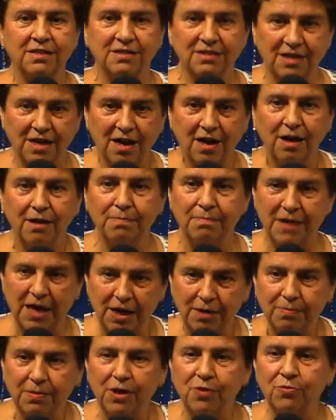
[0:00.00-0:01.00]
God
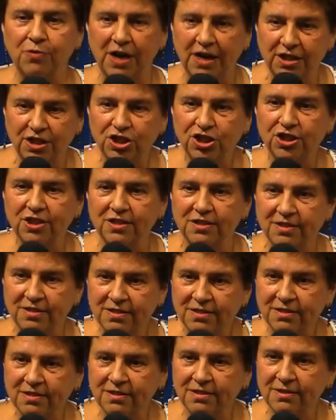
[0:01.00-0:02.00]
made me
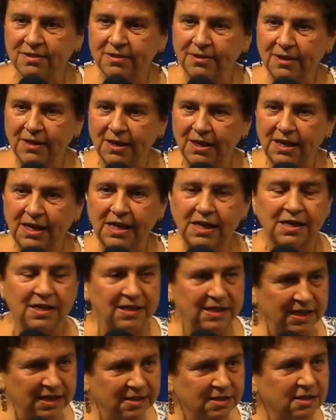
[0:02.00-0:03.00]
righteous. He
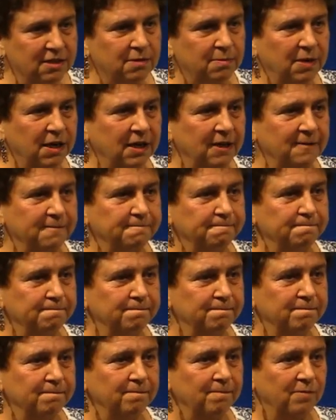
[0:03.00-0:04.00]
cleansed me."
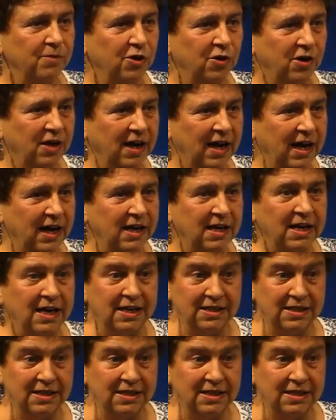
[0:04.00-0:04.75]
Okay? And